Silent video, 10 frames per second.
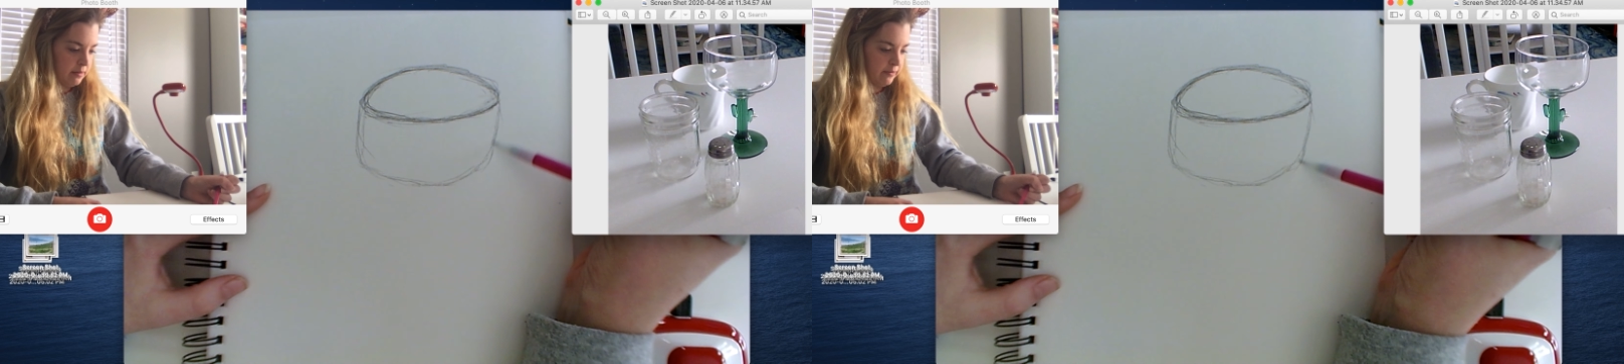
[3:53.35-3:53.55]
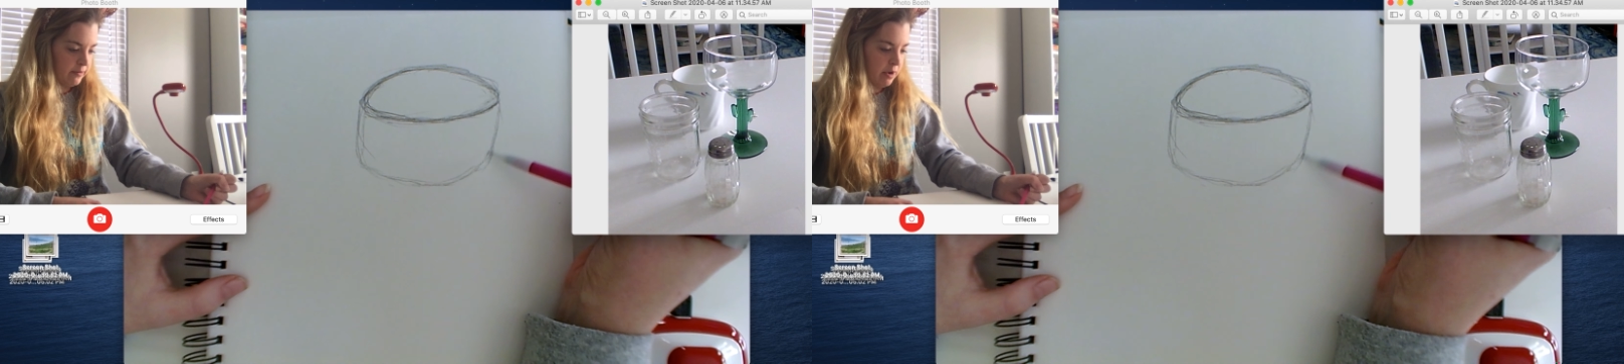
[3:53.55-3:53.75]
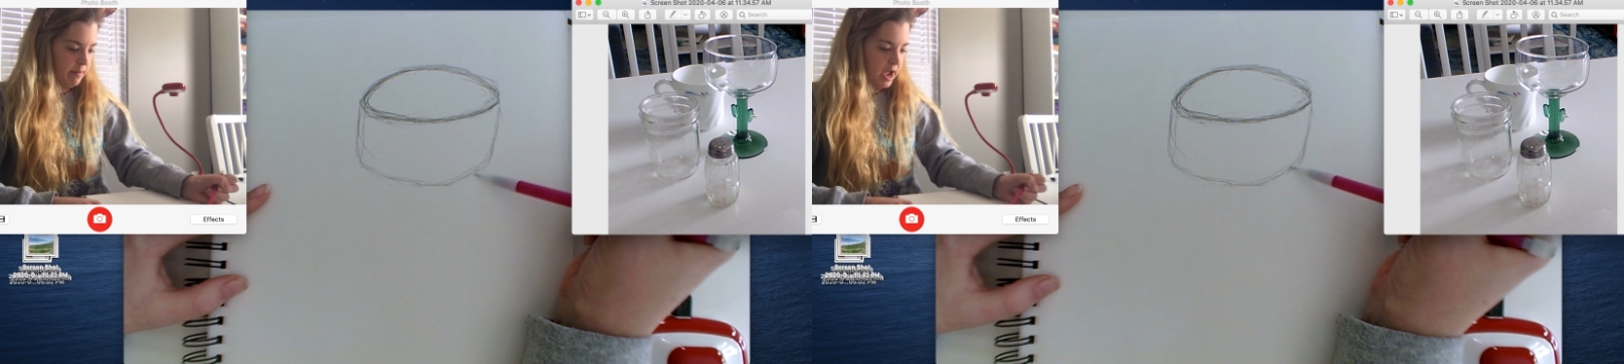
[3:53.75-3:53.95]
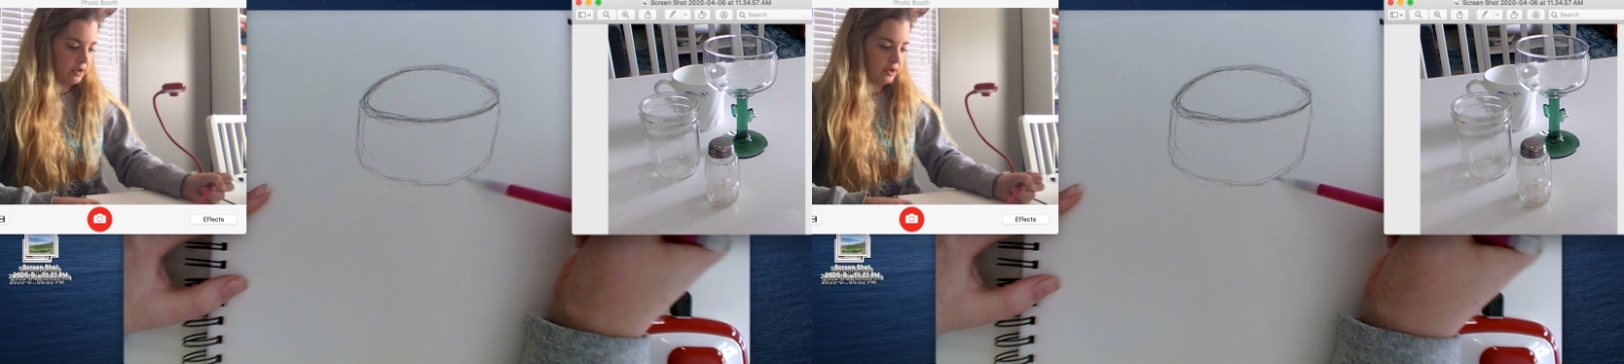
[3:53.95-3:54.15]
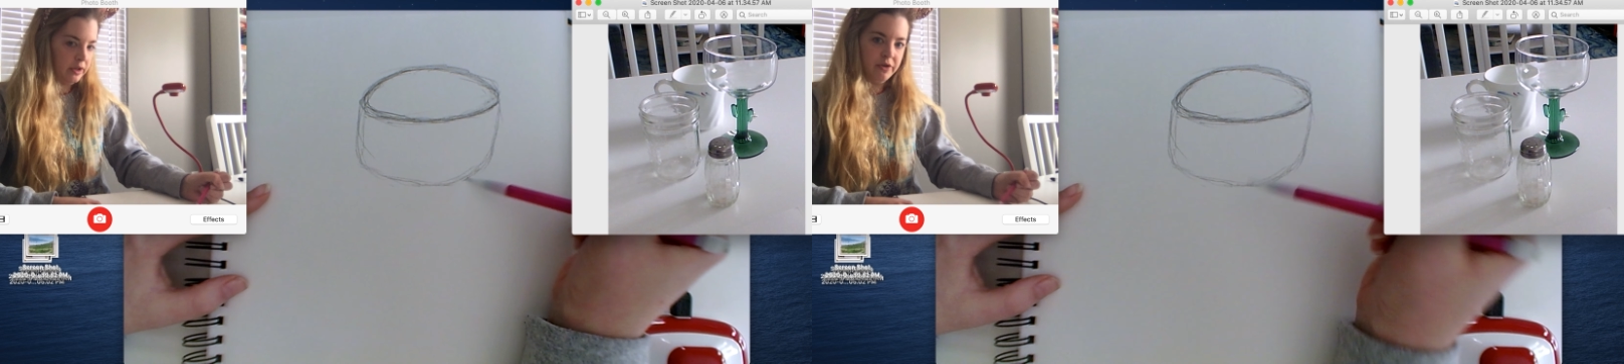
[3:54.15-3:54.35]
before I'm
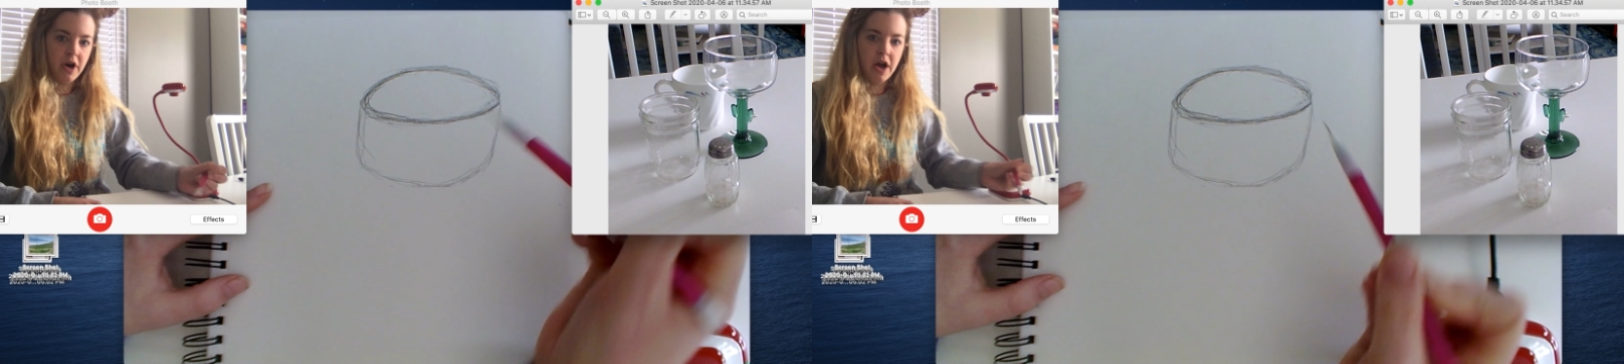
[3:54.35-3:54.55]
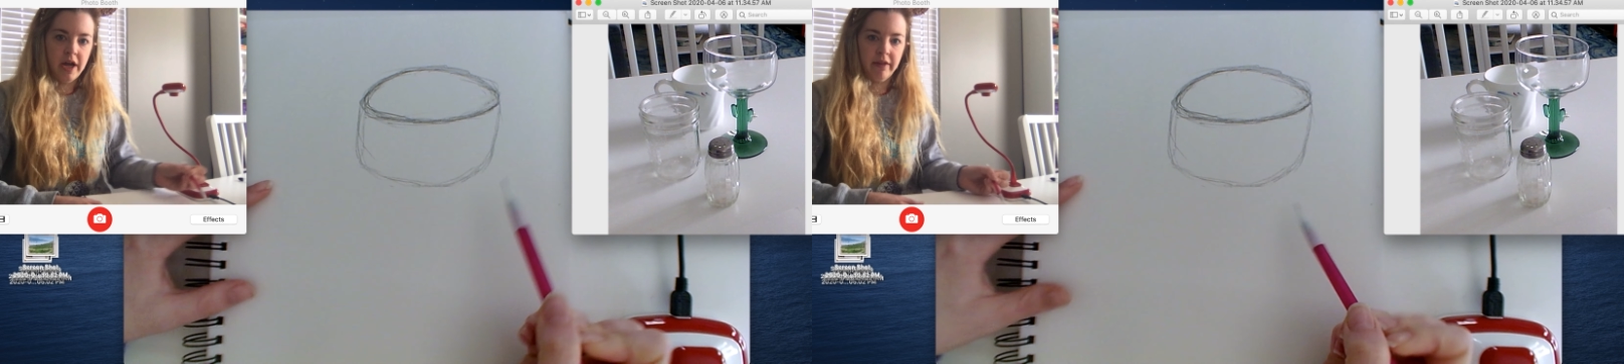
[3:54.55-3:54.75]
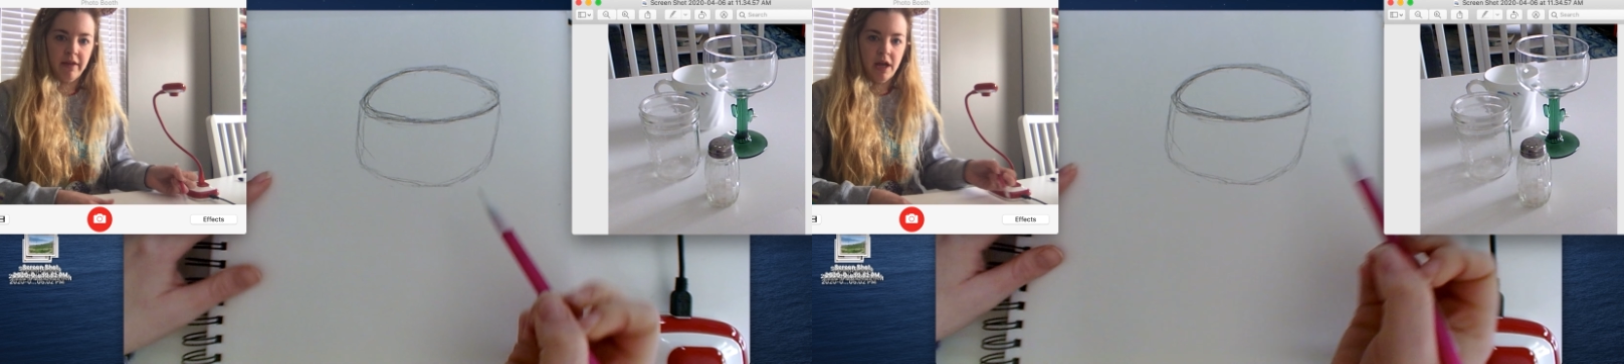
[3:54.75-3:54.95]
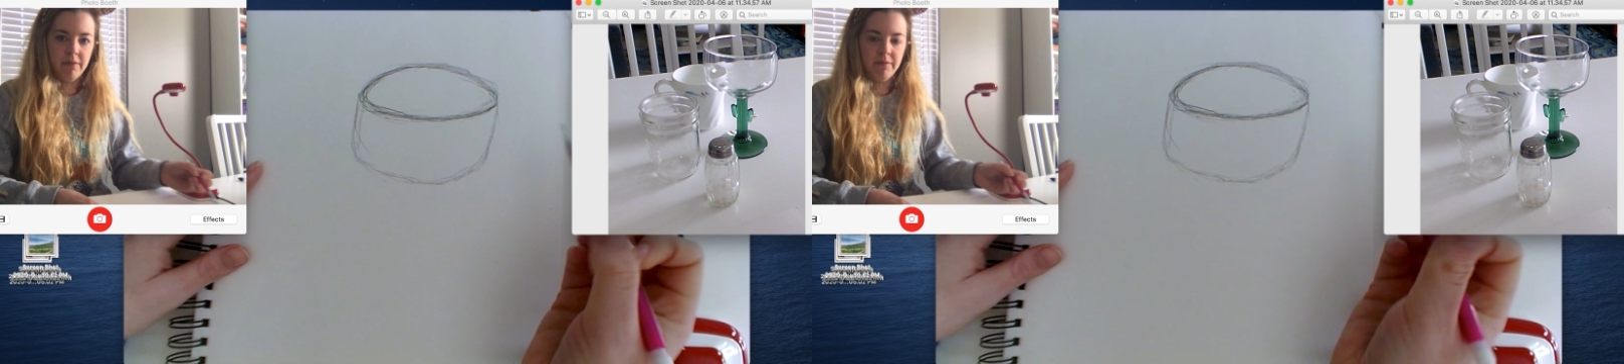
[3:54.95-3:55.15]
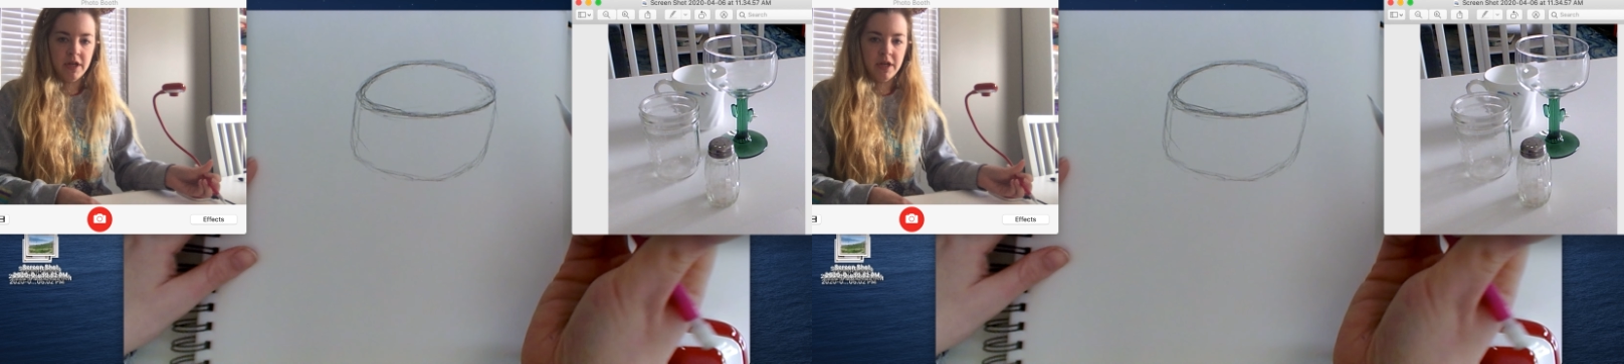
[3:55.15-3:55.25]
actually drawing them.